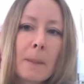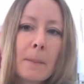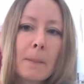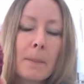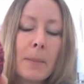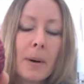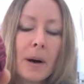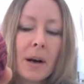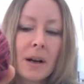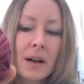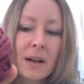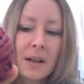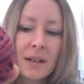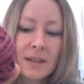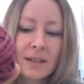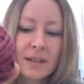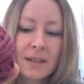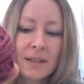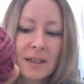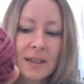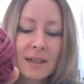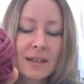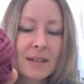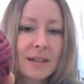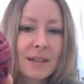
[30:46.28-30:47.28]
But
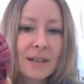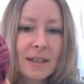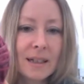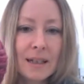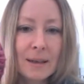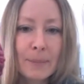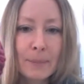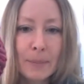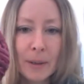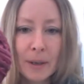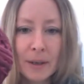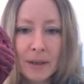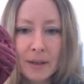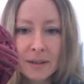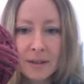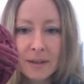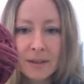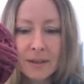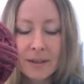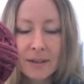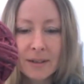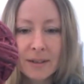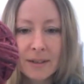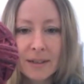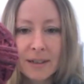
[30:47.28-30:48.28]
it's deeper
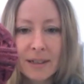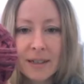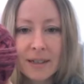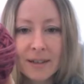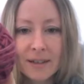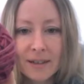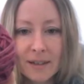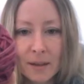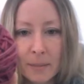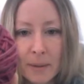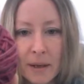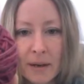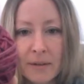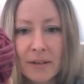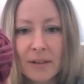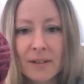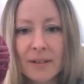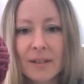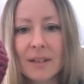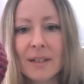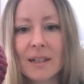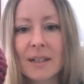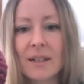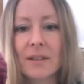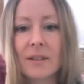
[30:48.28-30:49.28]
in some areas
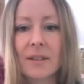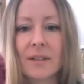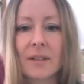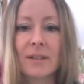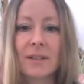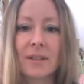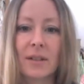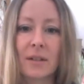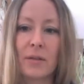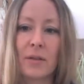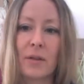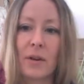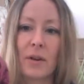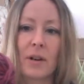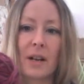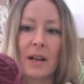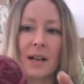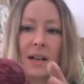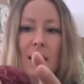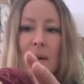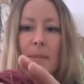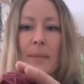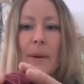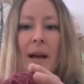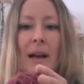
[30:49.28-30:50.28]
than in others. So you've got like
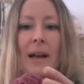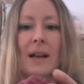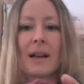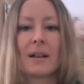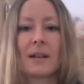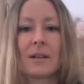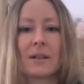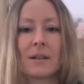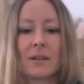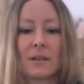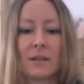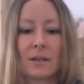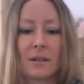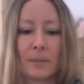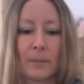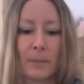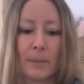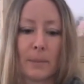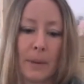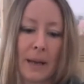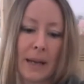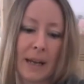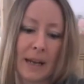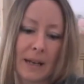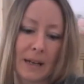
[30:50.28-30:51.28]
a pale
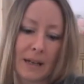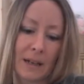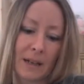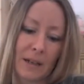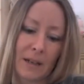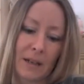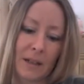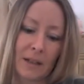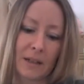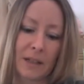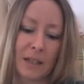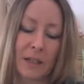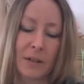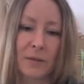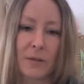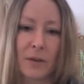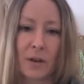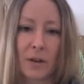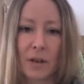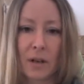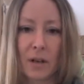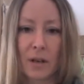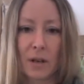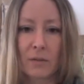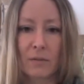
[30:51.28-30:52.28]
pink, and then you've
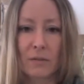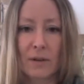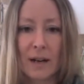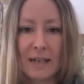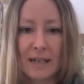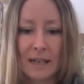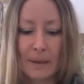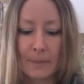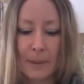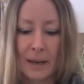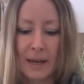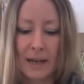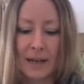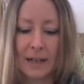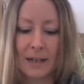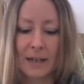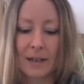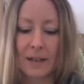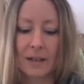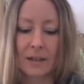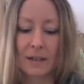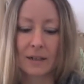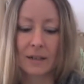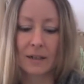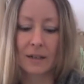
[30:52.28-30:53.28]
got a reddy
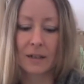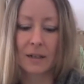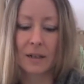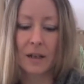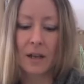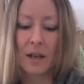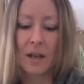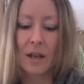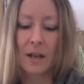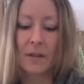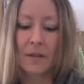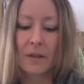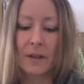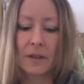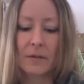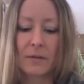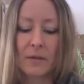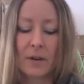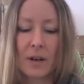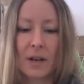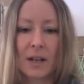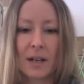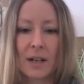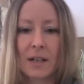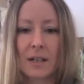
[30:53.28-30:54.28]
pink, and then you've
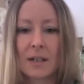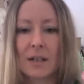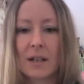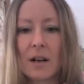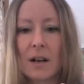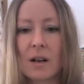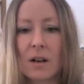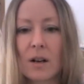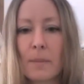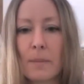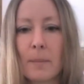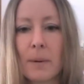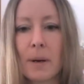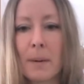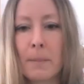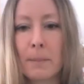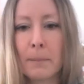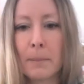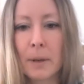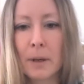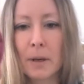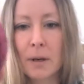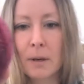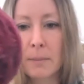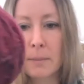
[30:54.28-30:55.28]
got like a darker plum
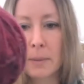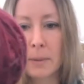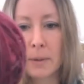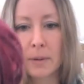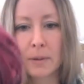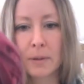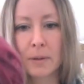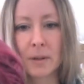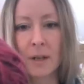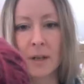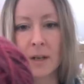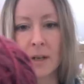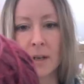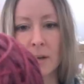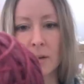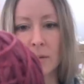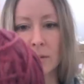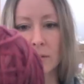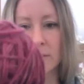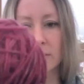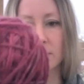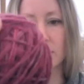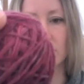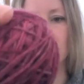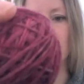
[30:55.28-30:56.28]
purple,
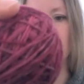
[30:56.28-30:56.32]
all sort